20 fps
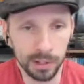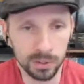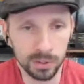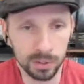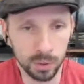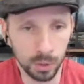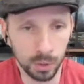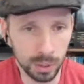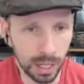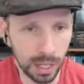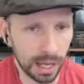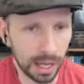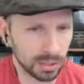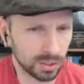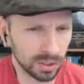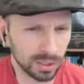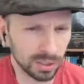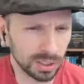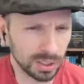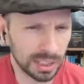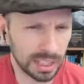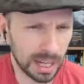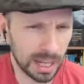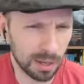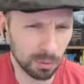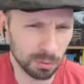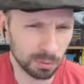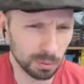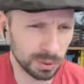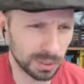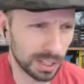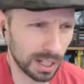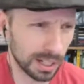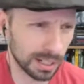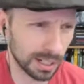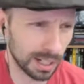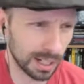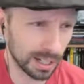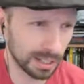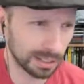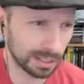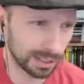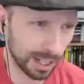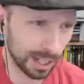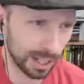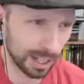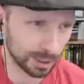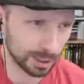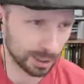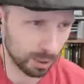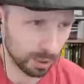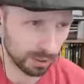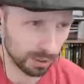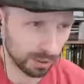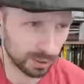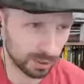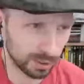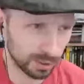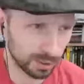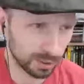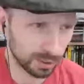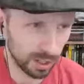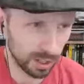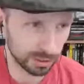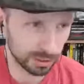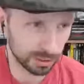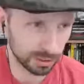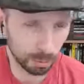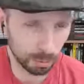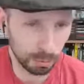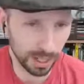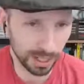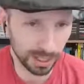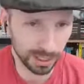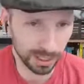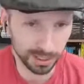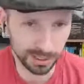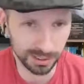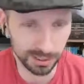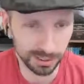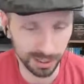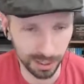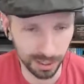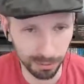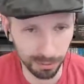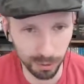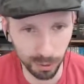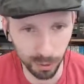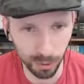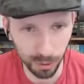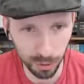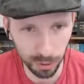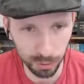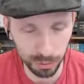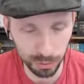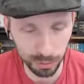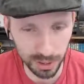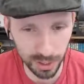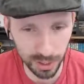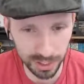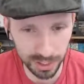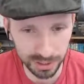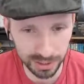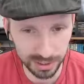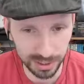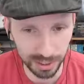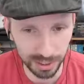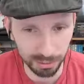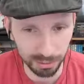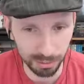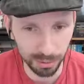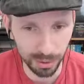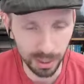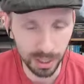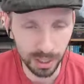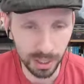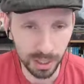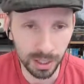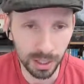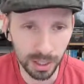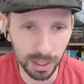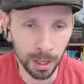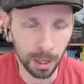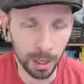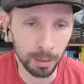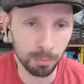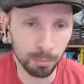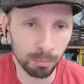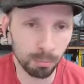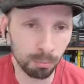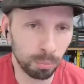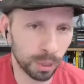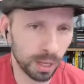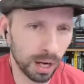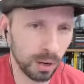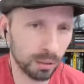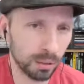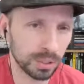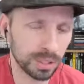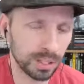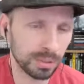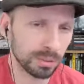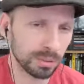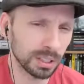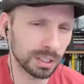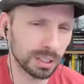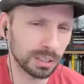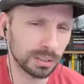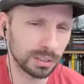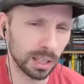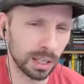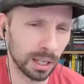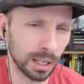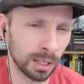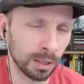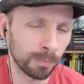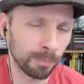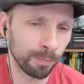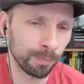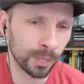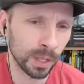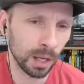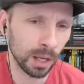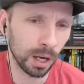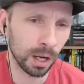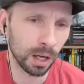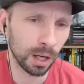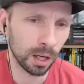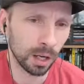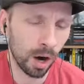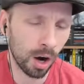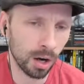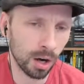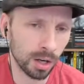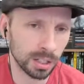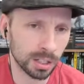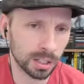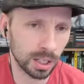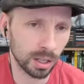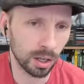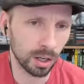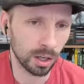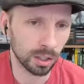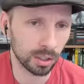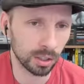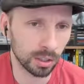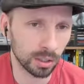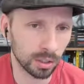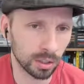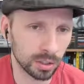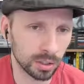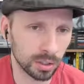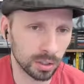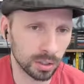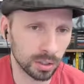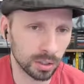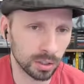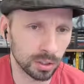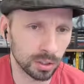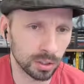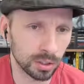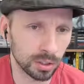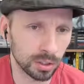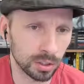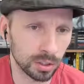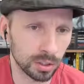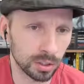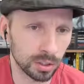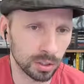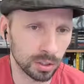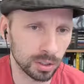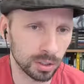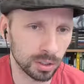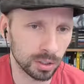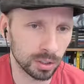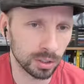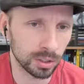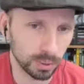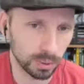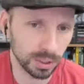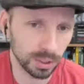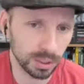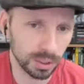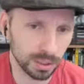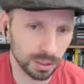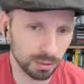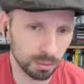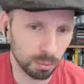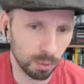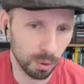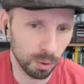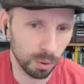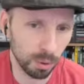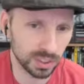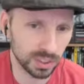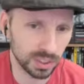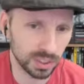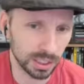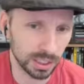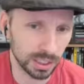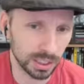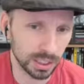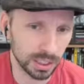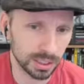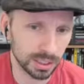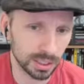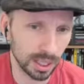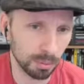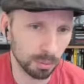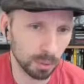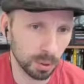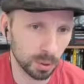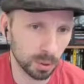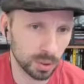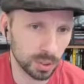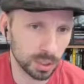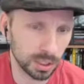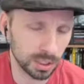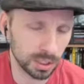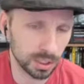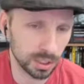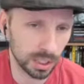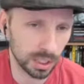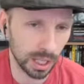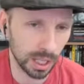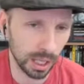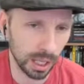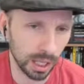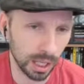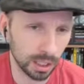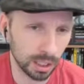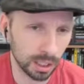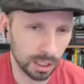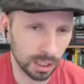so, yeah, certainly that one was not Isaac Asimov's laws of robotics safe, the three laws safe. But I would definitely say Kara's character is three laws safe compatible, at least from what we've seen in the demo. She can't